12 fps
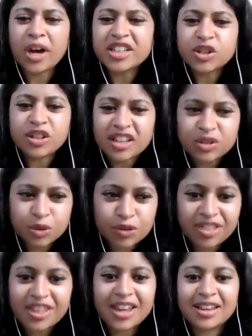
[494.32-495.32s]
do they sort
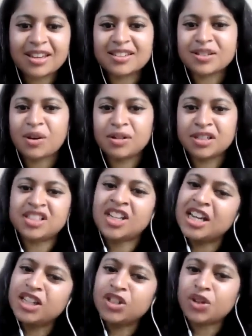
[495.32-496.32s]
of think is going to
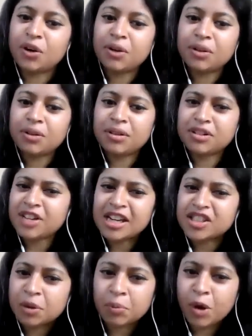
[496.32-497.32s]
change
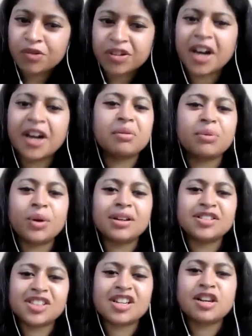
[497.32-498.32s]
them overnight
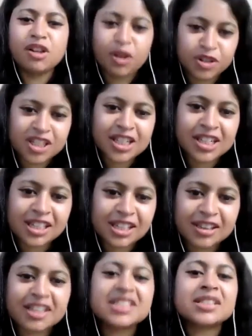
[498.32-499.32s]
when just
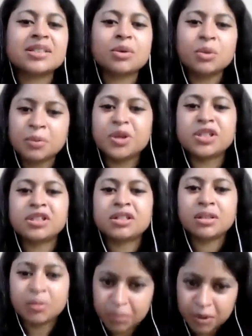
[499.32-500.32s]
logically that's
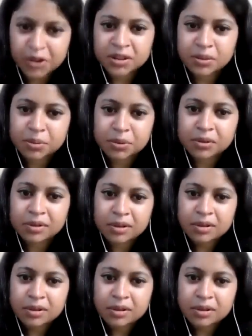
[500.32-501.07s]
almost impossible?